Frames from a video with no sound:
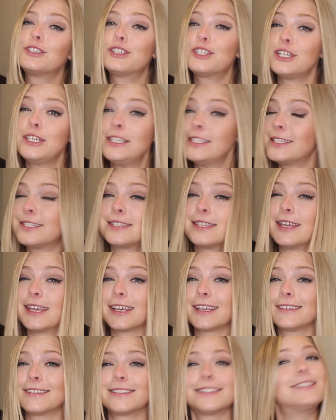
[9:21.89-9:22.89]
cheese
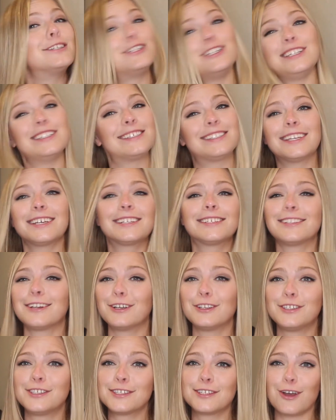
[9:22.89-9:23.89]
sticks. Cheese sticks
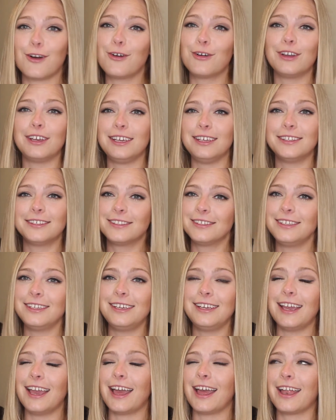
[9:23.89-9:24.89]
are so
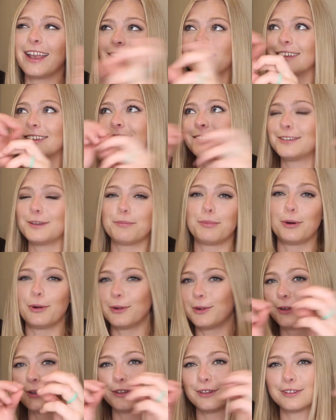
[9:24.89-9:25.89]
easy and the
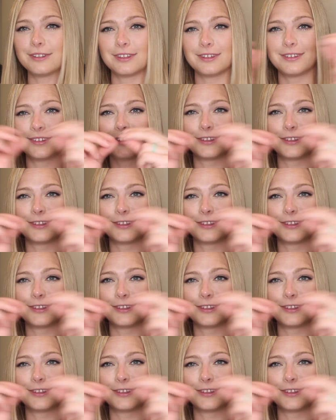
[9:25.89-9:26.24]
pull